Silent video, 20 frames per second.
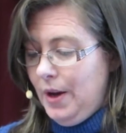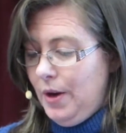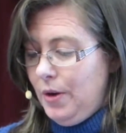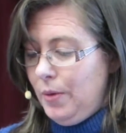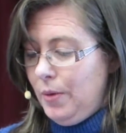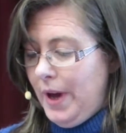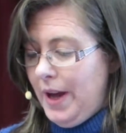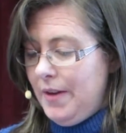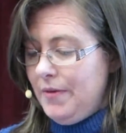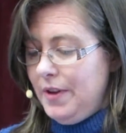
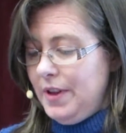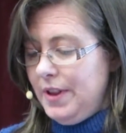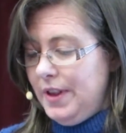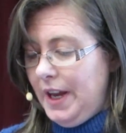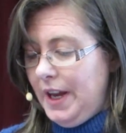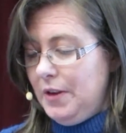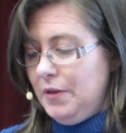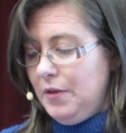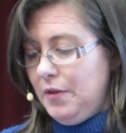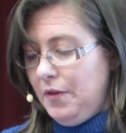Whoever
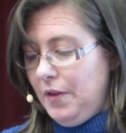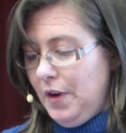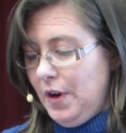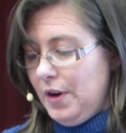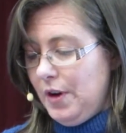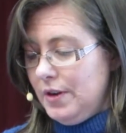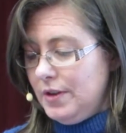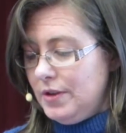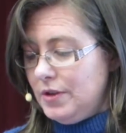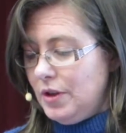then
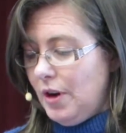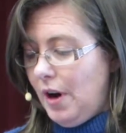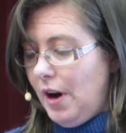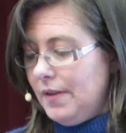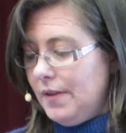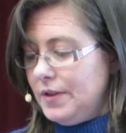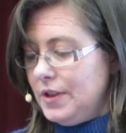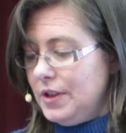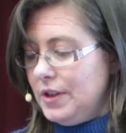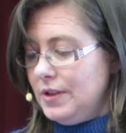first,
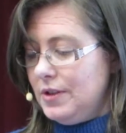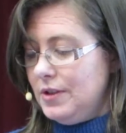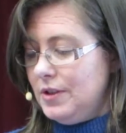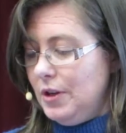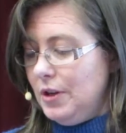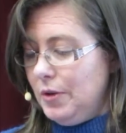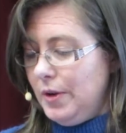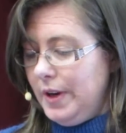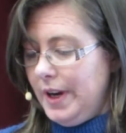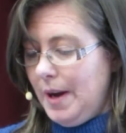after the
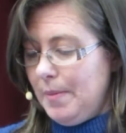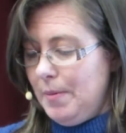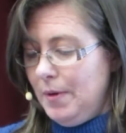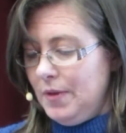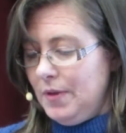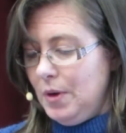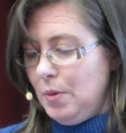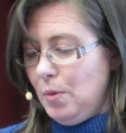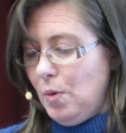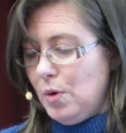stirring up
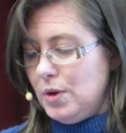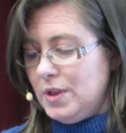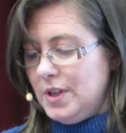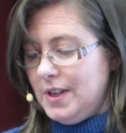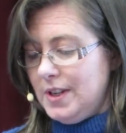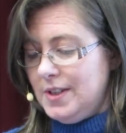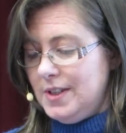of the water,